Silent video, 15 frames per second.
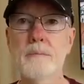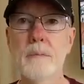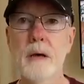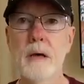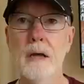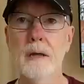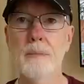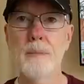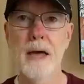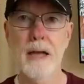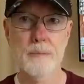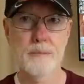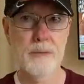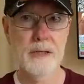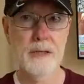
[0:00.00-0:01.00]
my
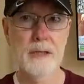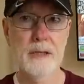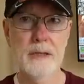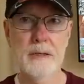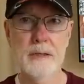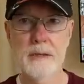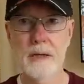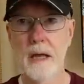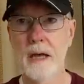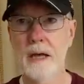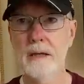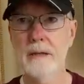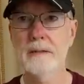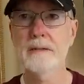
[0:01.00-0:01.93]
Mac Mini into the high-end